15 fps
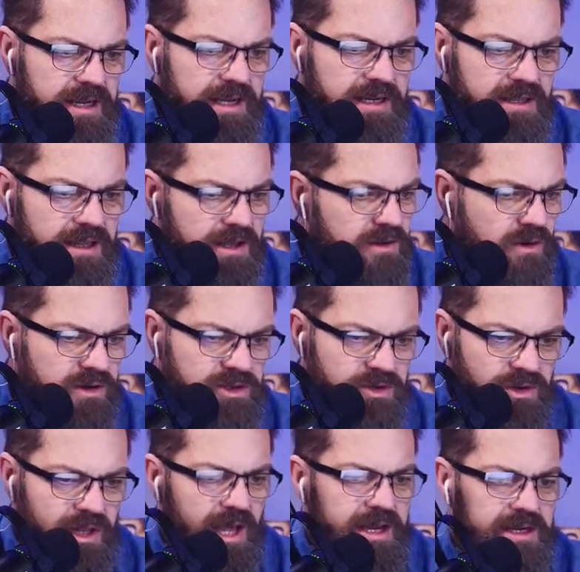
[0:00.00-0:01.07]
Saint Theodore
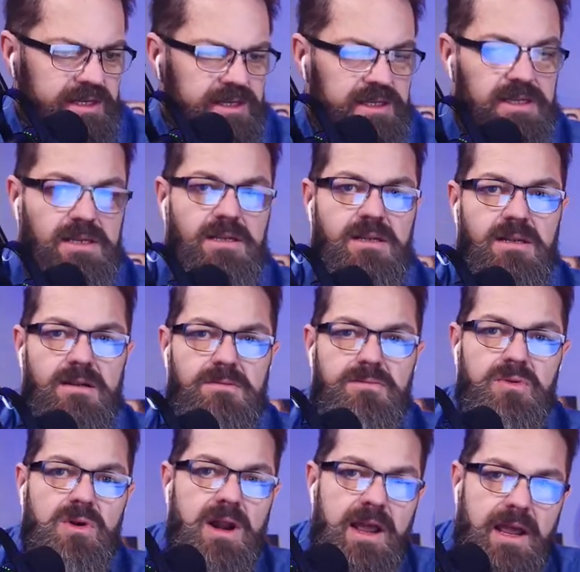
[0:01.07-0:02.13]
Stratelates,
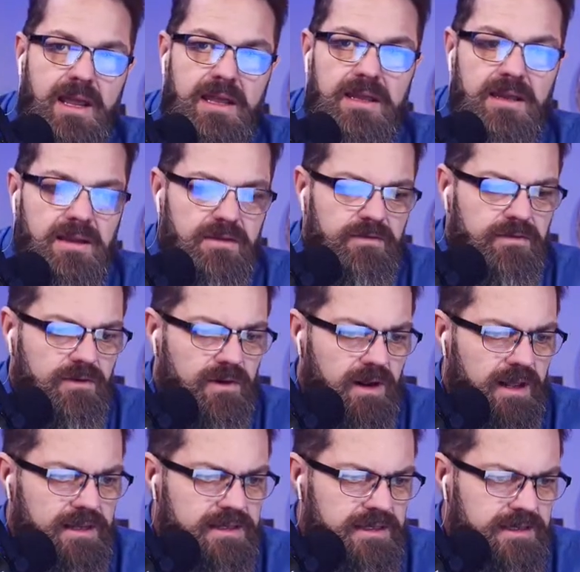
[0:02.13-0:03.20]
pray
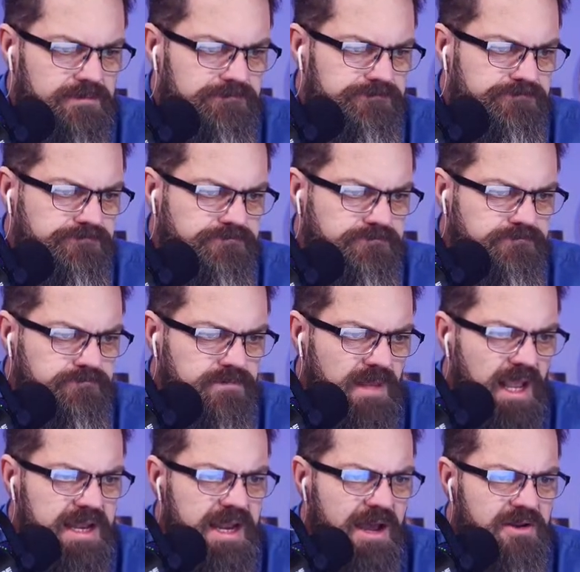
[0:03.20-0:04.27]
for us.
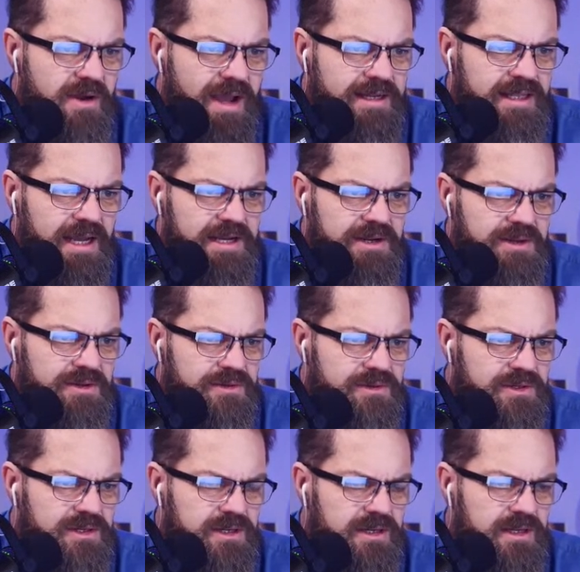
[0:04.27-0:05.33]
And now your headline
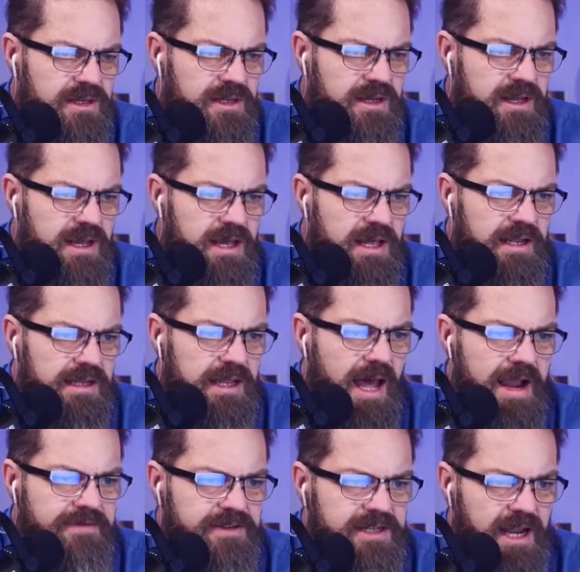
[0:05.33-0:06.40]
news.
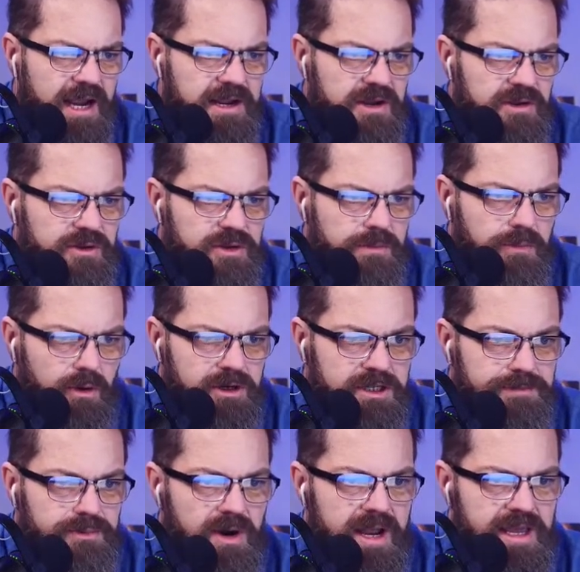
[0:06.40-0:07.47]
LifeSite News
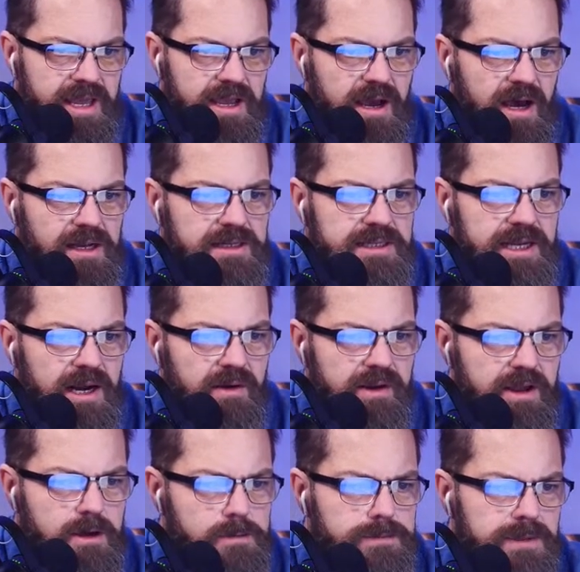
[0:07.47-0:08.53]
reports breaking:
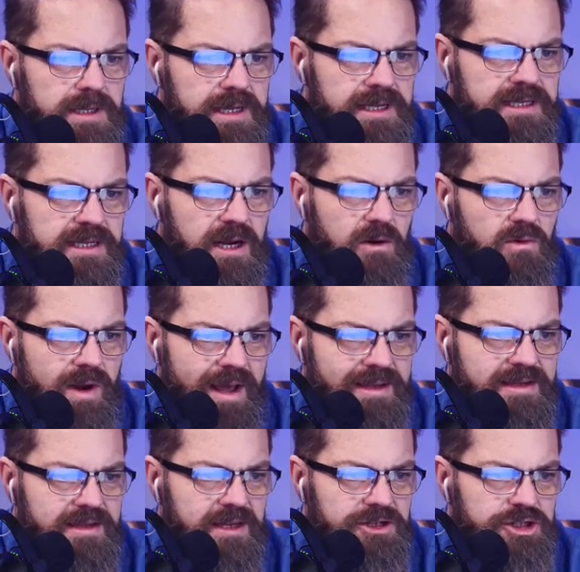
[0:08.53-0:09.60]
Ontario police
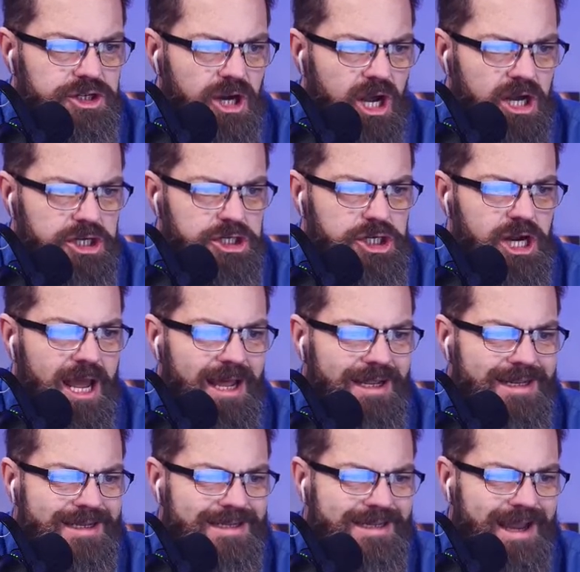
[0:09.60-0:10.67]
arrest Josh
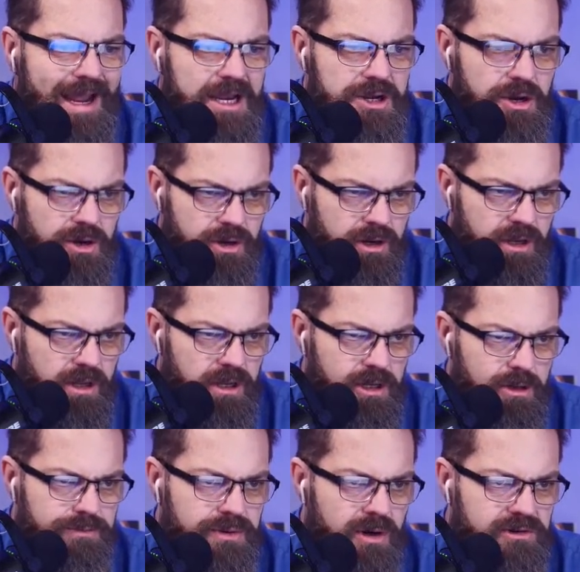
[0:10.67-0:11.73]
Alexander,
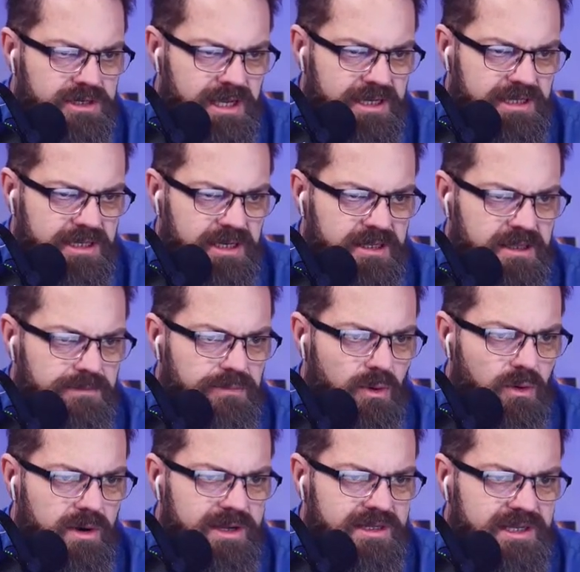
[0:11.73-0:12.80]
who protested the
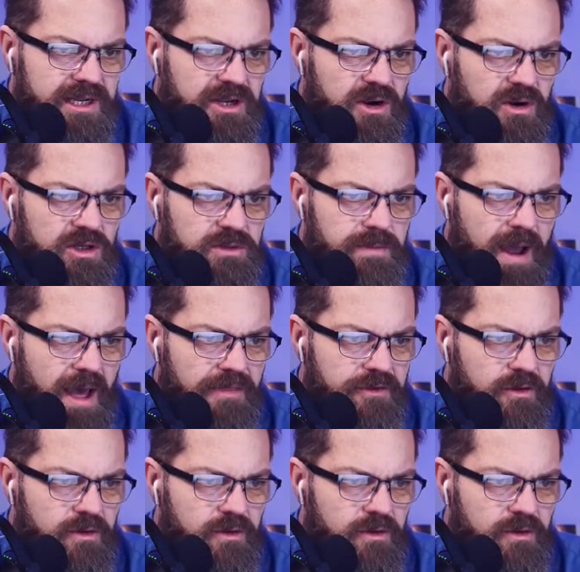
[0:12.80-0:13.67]
boys and girls